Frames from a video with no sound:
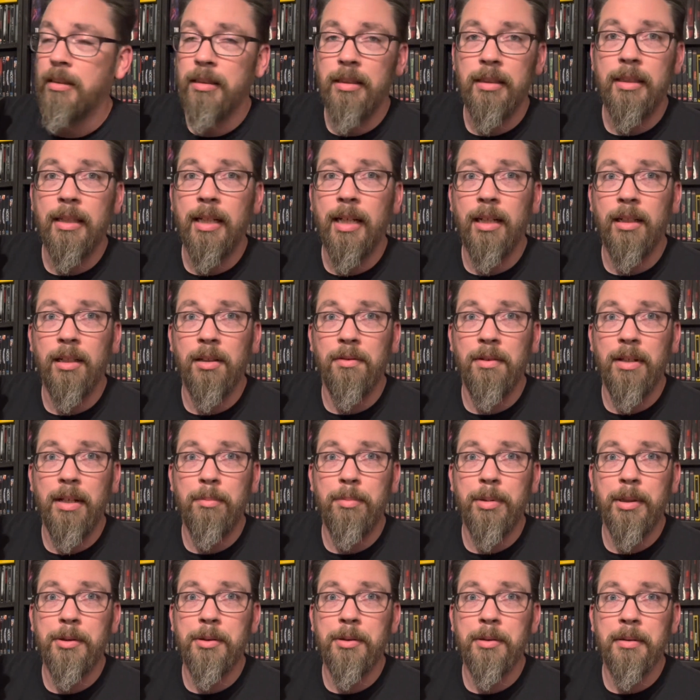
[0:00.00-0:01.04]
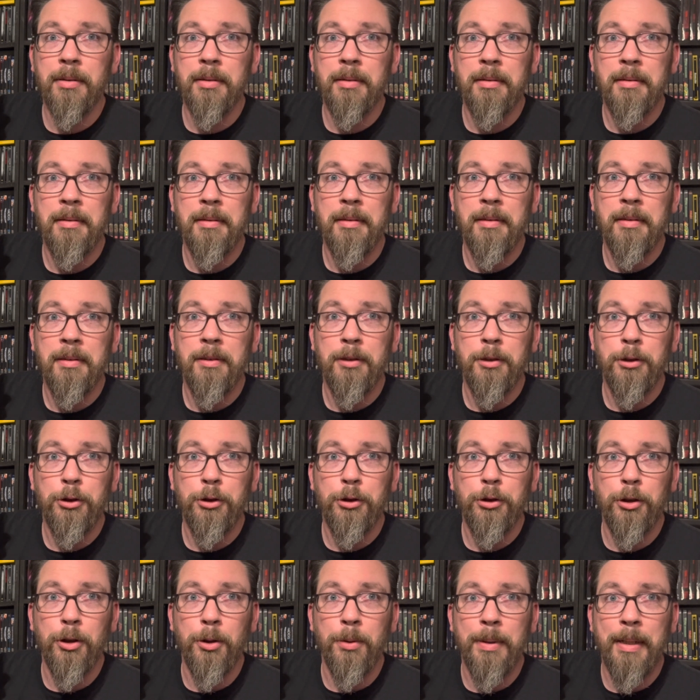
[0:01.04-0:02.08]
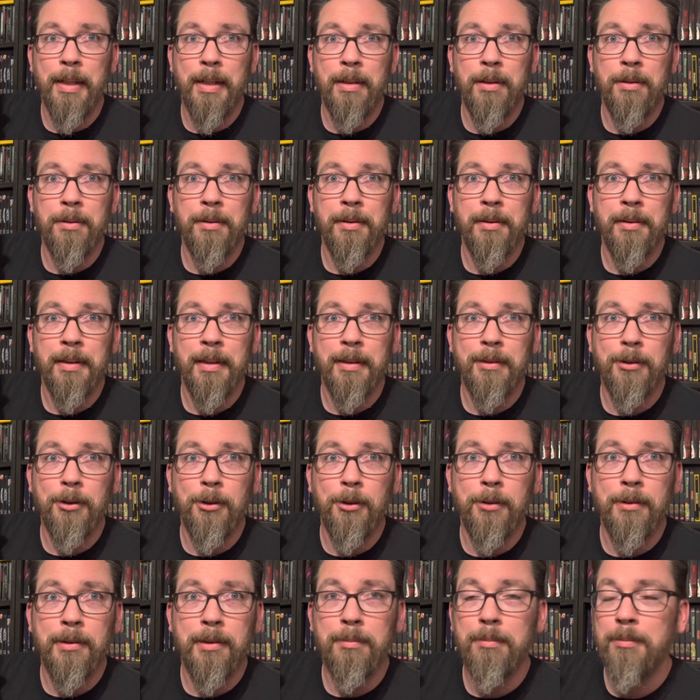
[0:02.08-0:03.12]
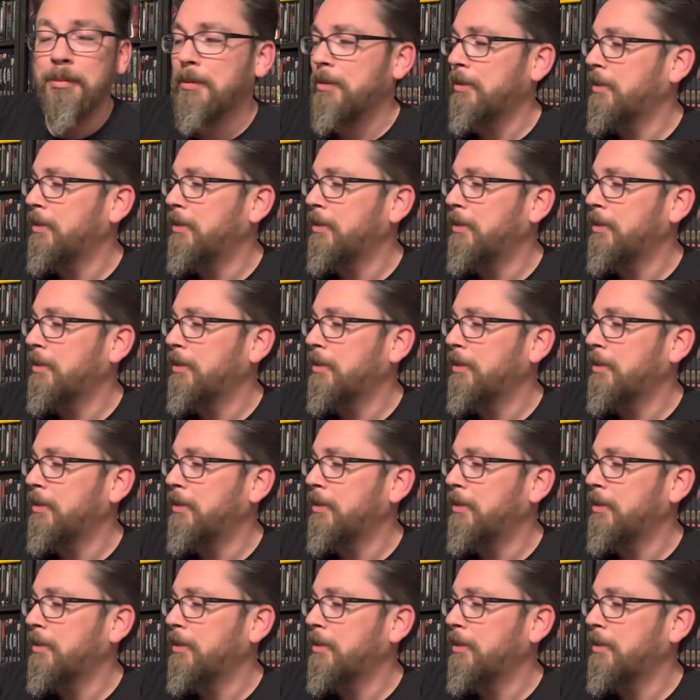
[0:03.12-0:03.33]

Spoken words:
Yeah, I love that picture. The showdown, that's awesome.